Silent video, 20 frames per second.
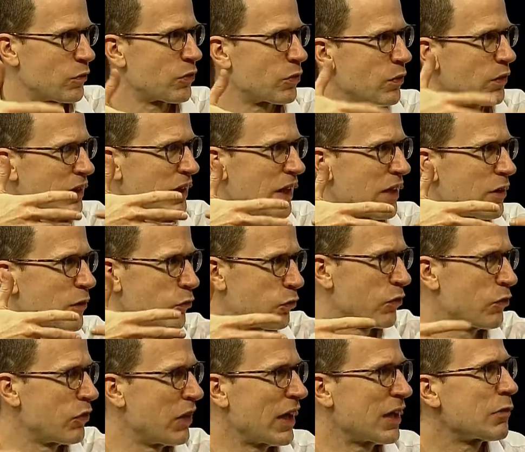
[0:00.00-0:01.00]
will kind of
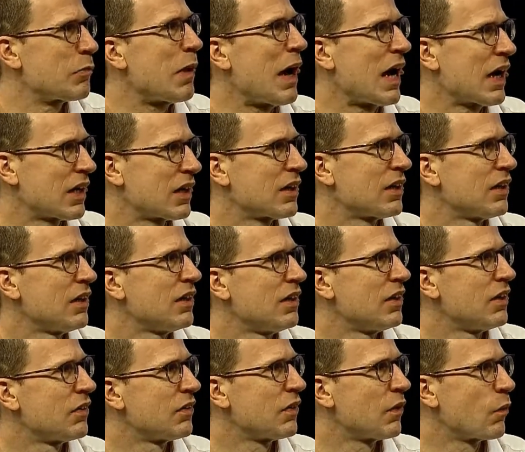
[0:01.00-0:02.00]
reflect back
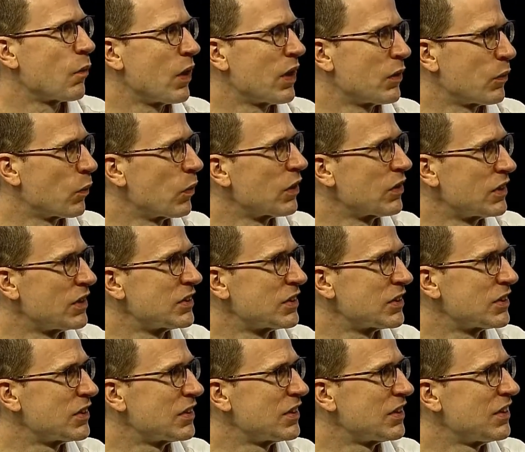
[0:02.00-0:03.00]
the way the world is.
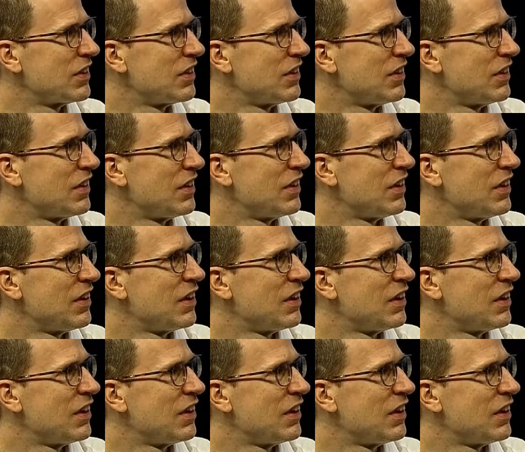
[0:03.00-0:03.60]
So